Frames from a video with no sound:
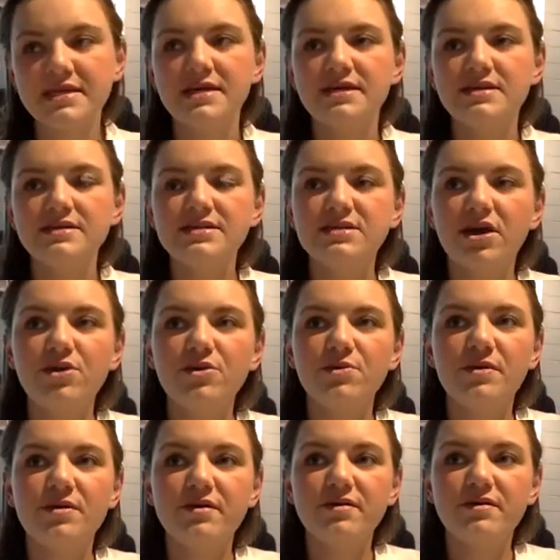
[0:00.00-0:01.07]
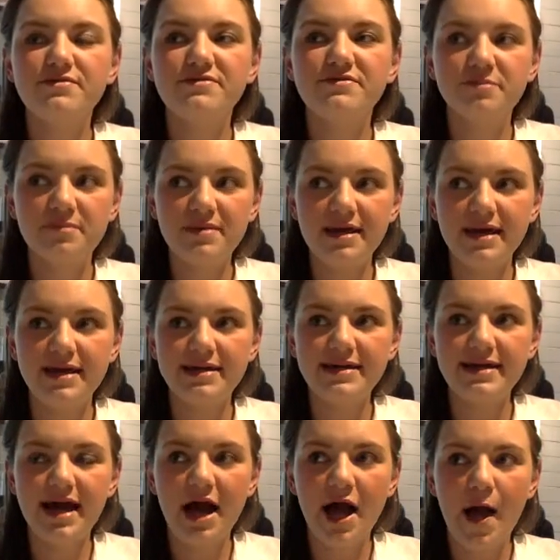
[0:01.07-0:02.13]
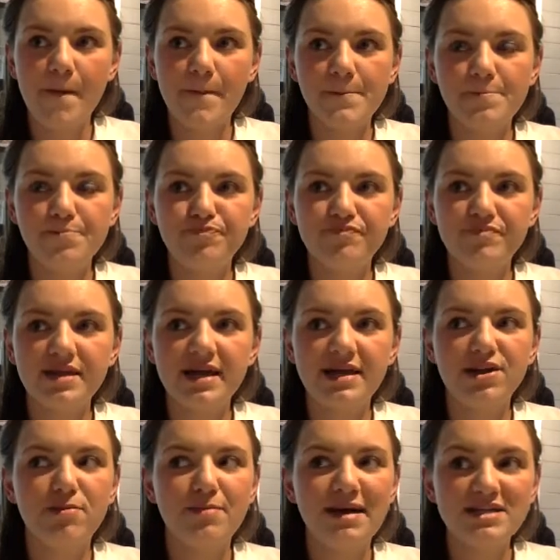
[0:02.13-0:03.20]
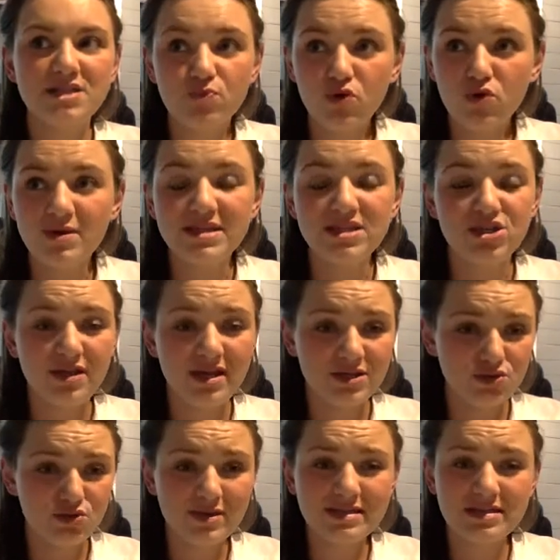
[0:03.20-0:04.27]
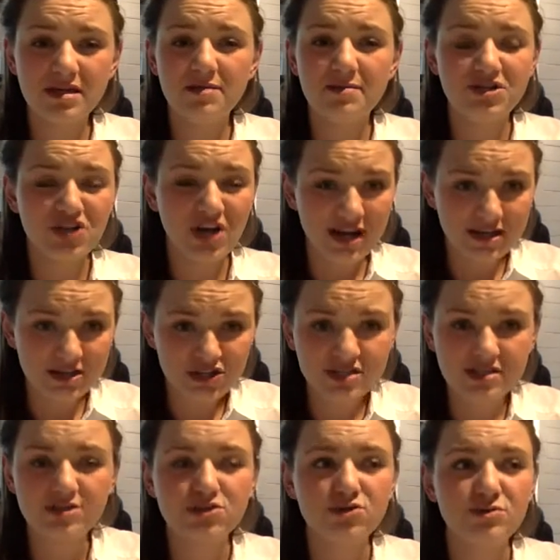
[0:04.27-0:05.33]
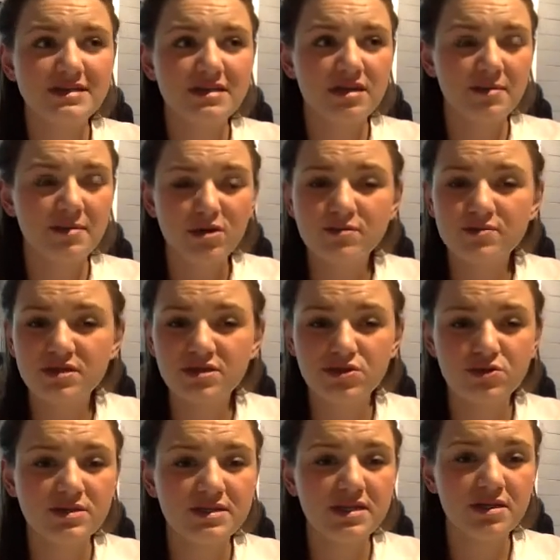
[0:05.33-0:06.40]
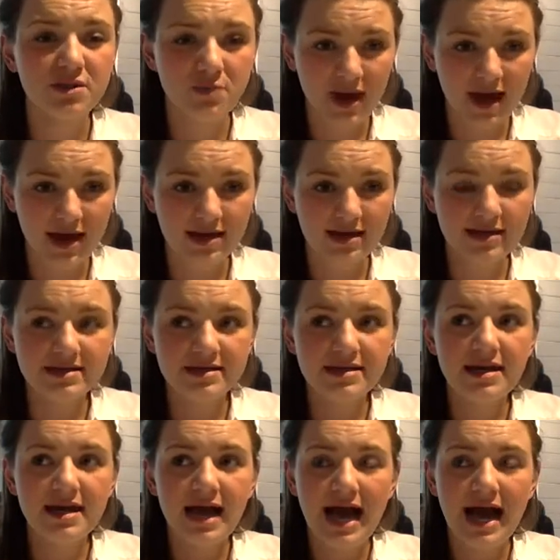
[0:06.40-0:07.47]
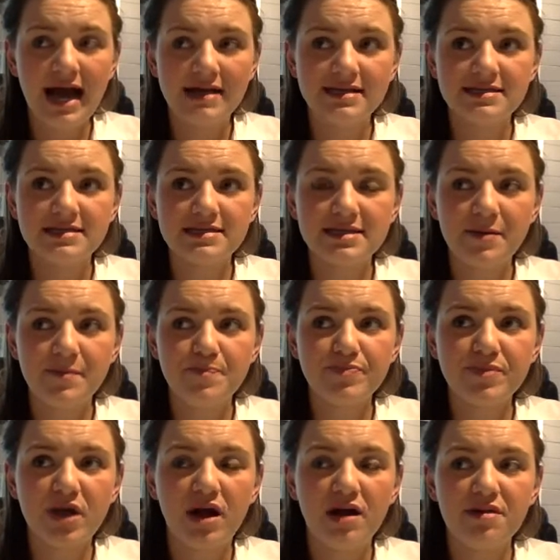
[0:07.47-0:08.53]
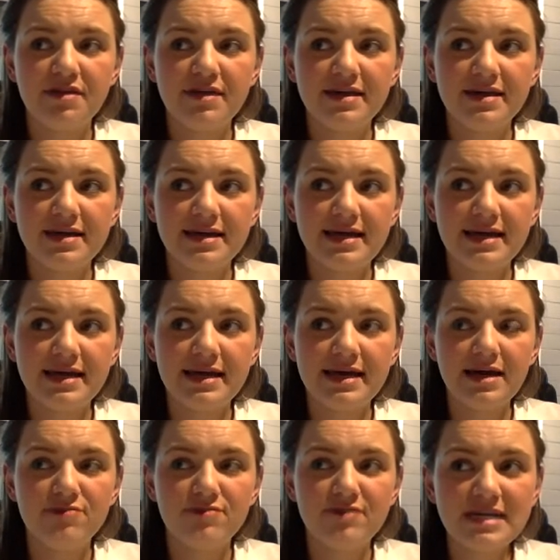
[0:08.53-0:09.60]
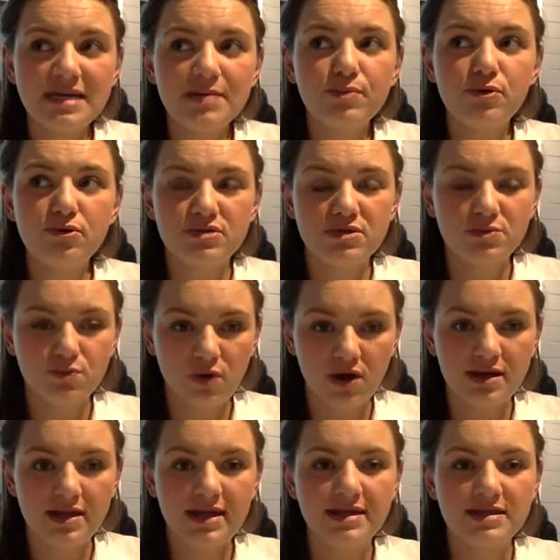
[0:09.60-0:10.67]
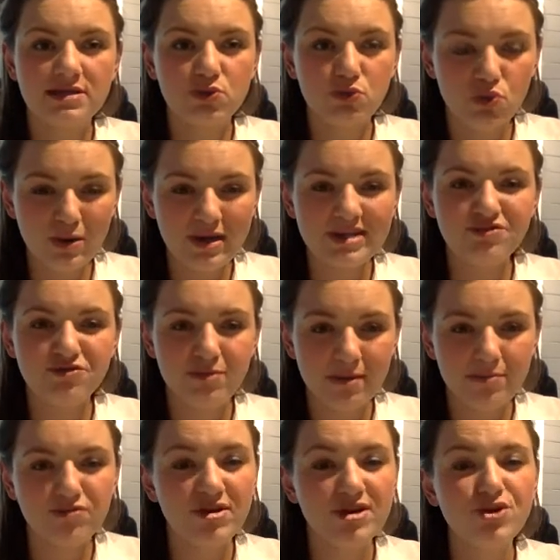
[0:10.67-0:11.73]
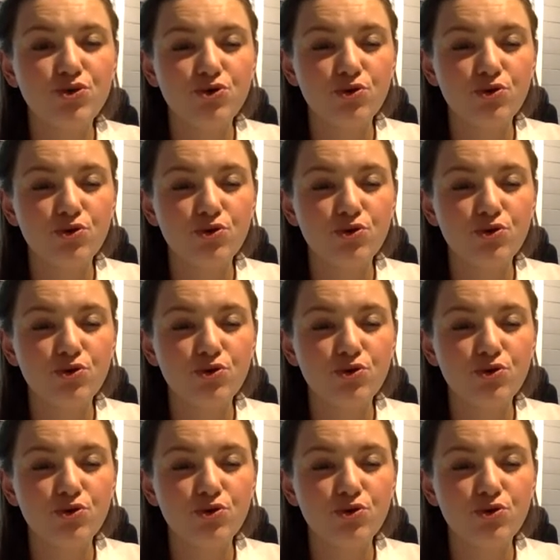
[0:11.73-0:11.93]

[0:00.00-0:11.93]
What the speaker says: So for me, no matter what we do, there's always going to be challenges, there's always going to be obstacles in the way. And I think a really important one is always remembering your